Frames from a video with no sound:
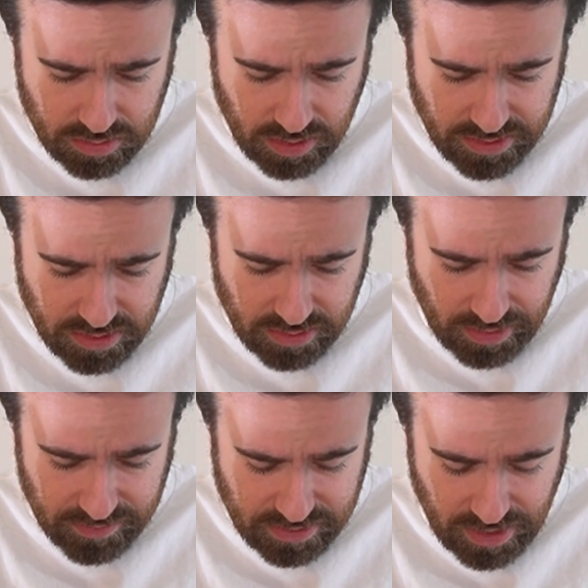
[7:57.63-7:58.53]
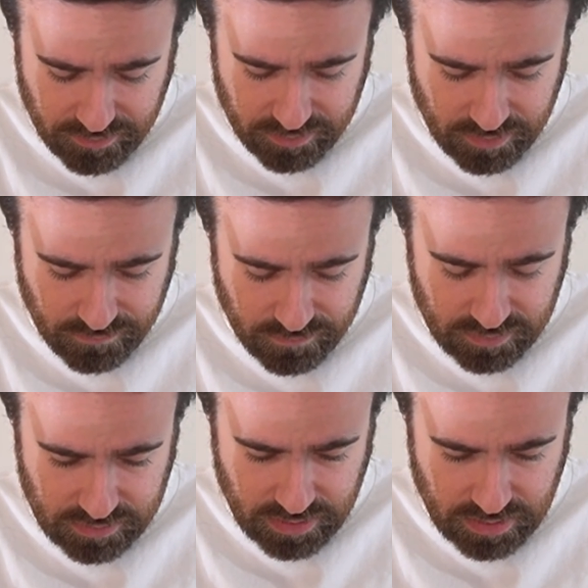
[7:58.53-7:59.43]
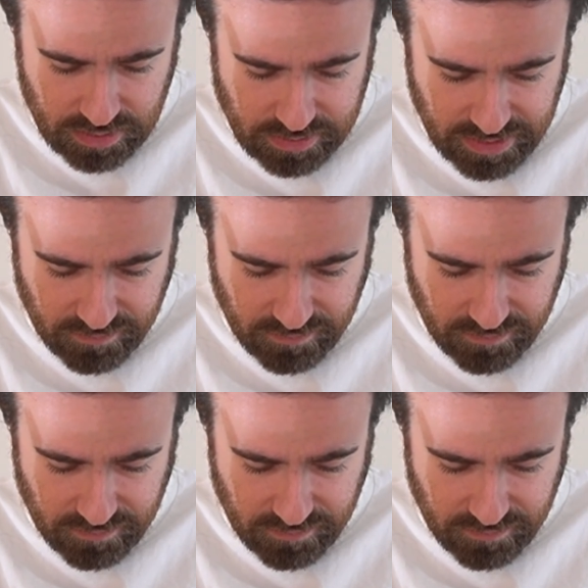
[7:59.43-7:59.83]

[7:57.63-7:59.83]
So that should allow it to not take